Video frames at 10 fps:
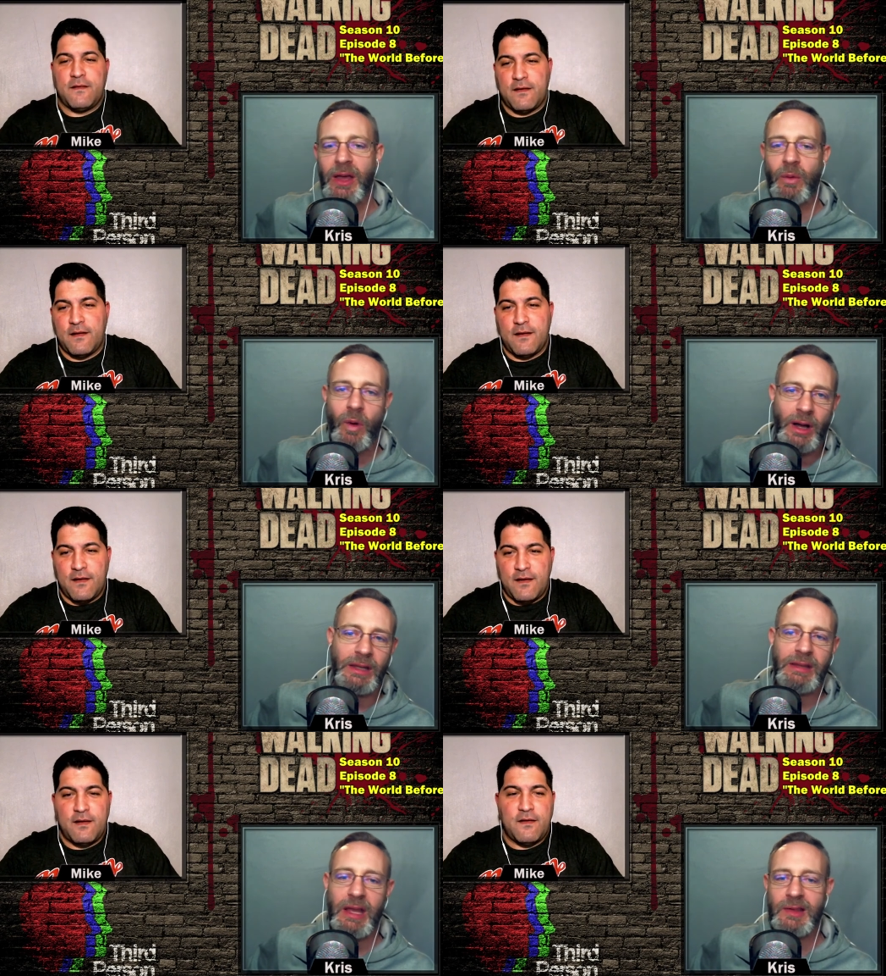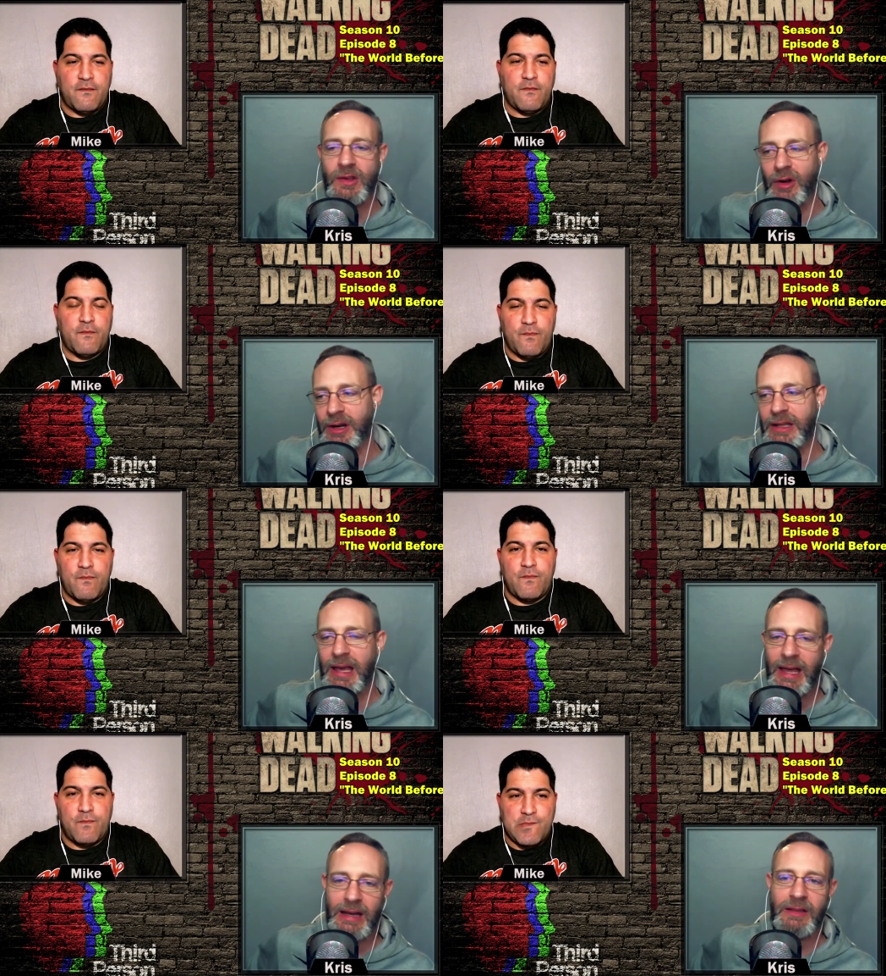Speaker 1: The Walking Dead started
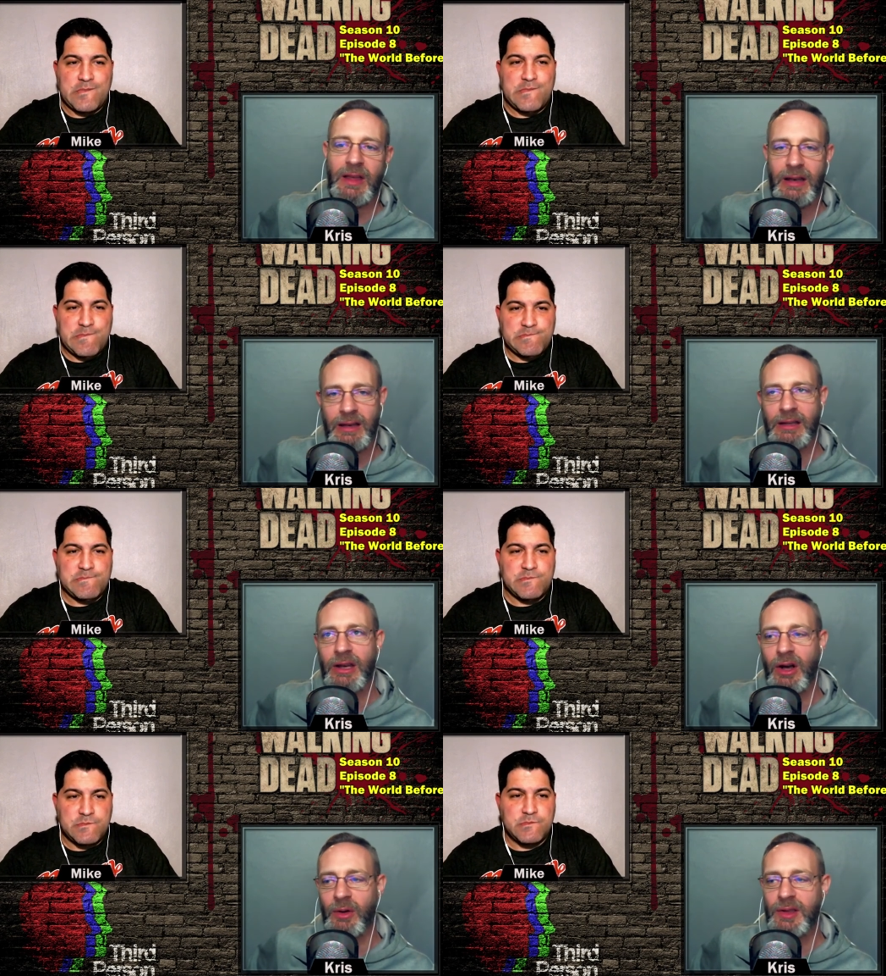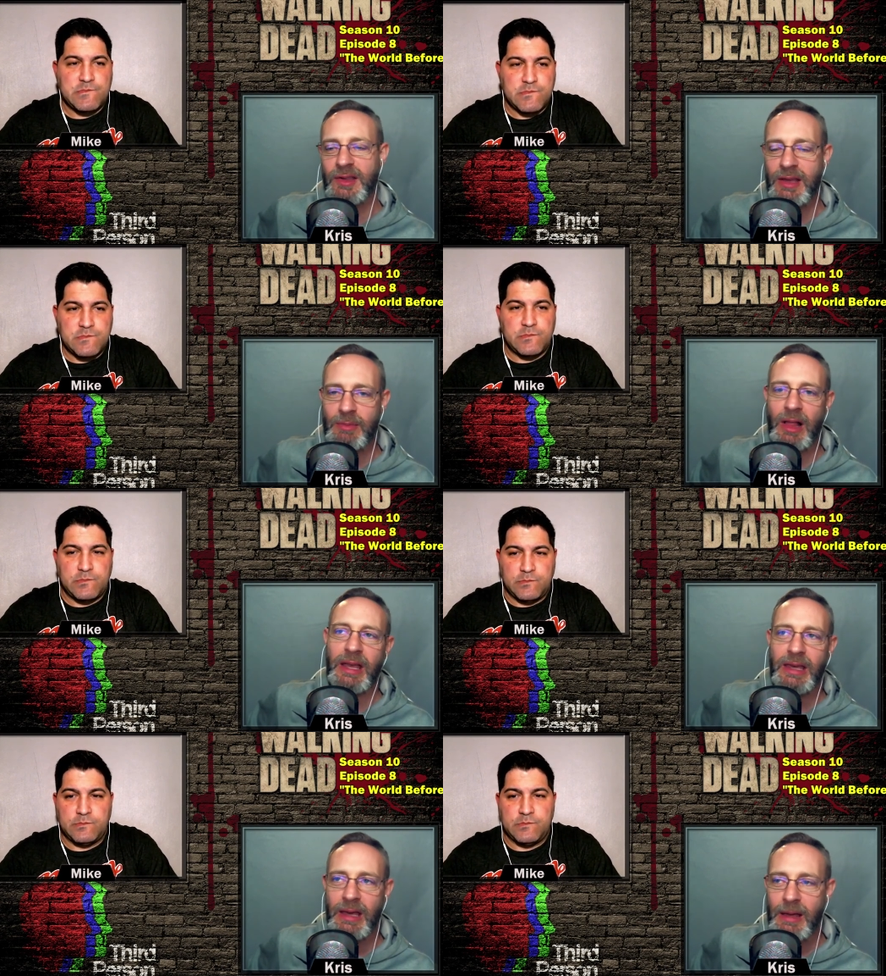again, and then you know, it seemed like